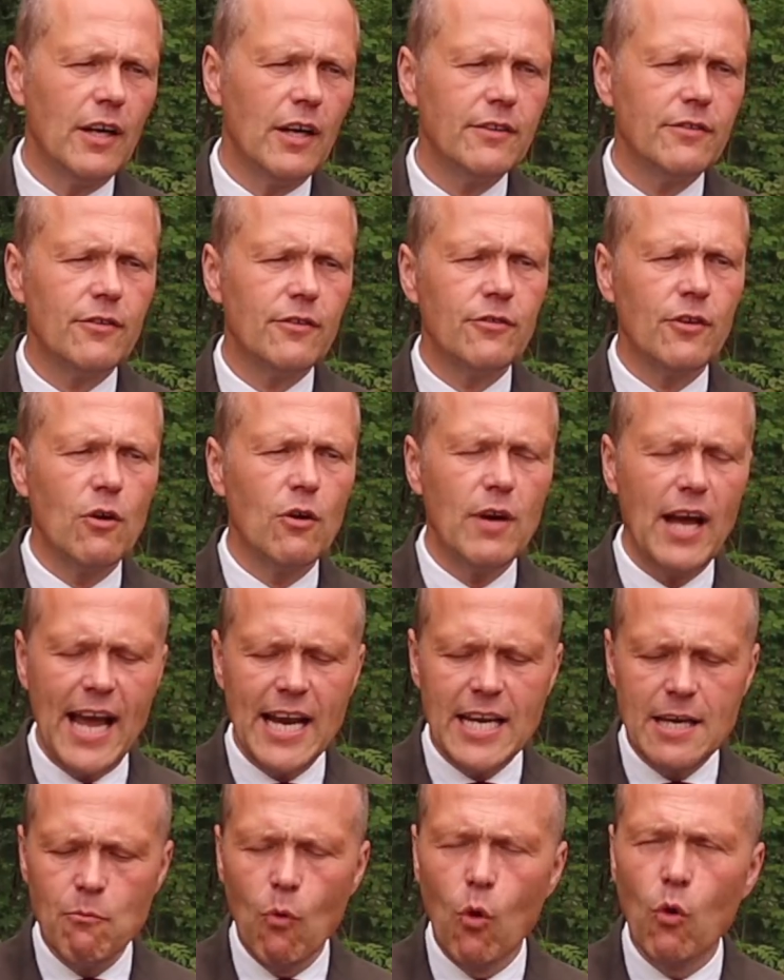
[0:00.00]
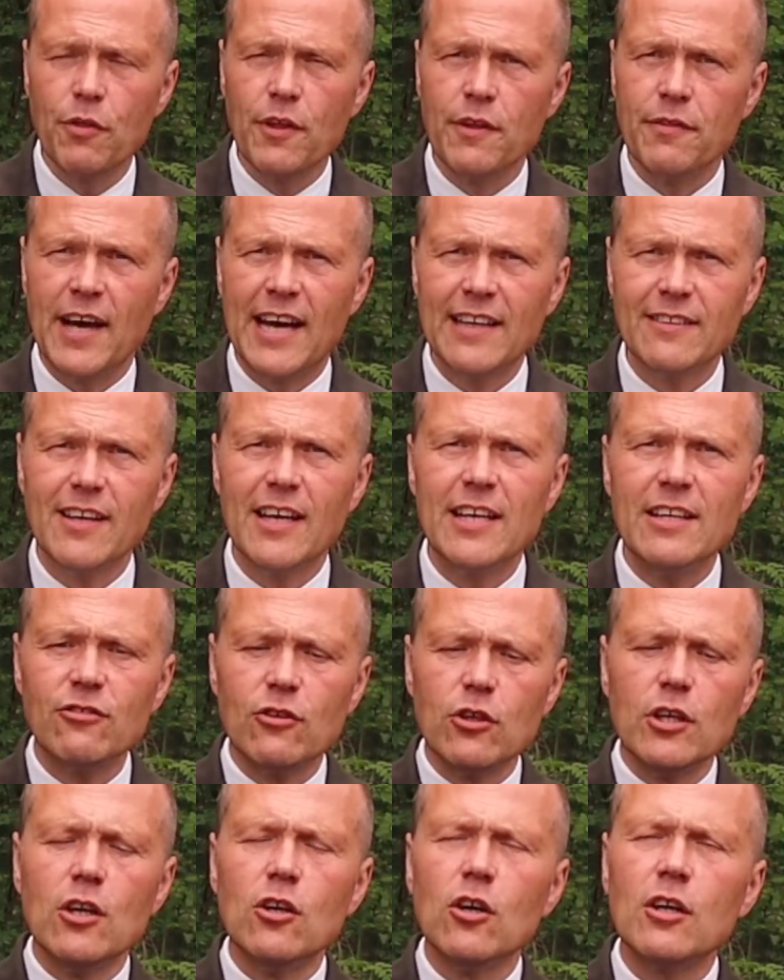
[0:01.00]
right, so any more than that, and it's
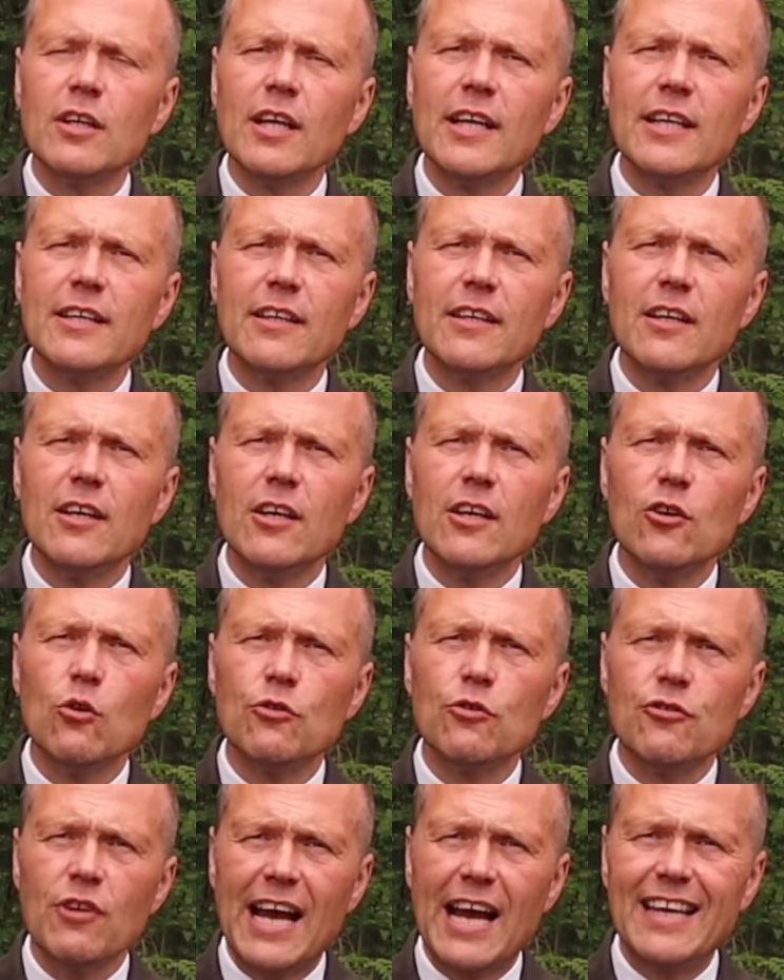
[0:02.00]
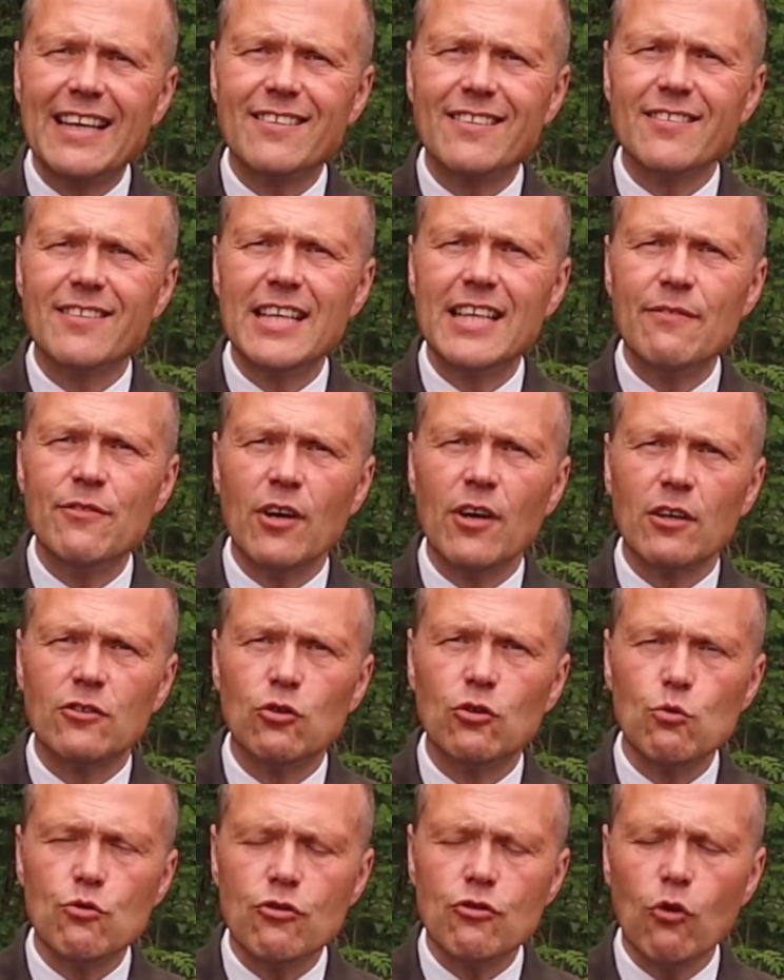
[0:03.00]
going to look like your jacket sleeves are
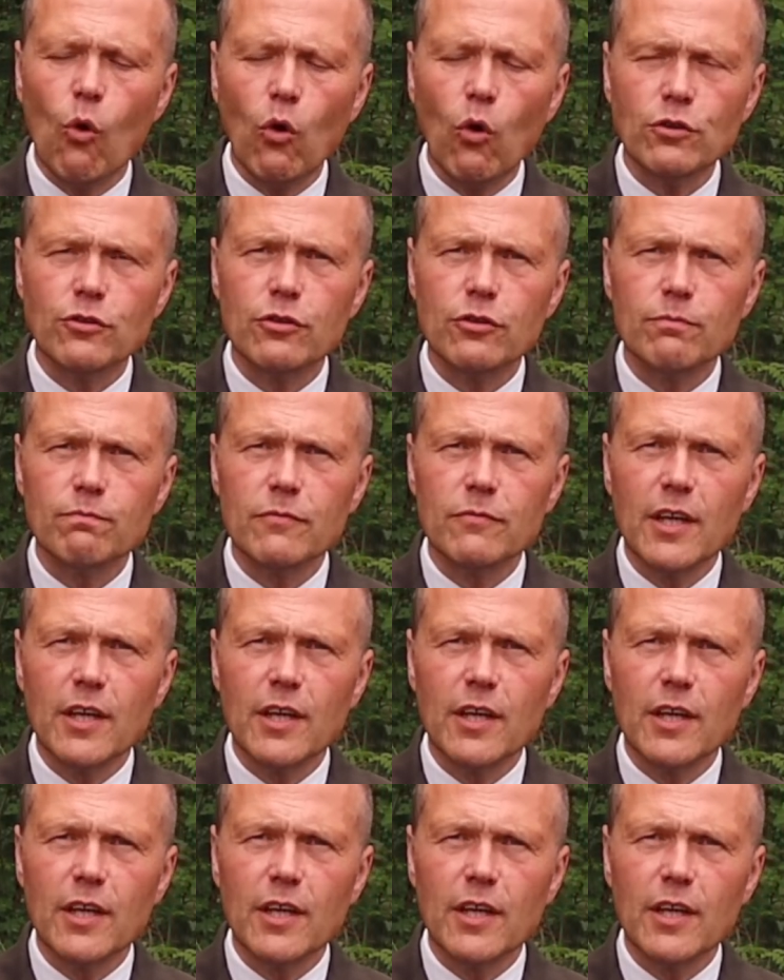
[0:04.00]
too short,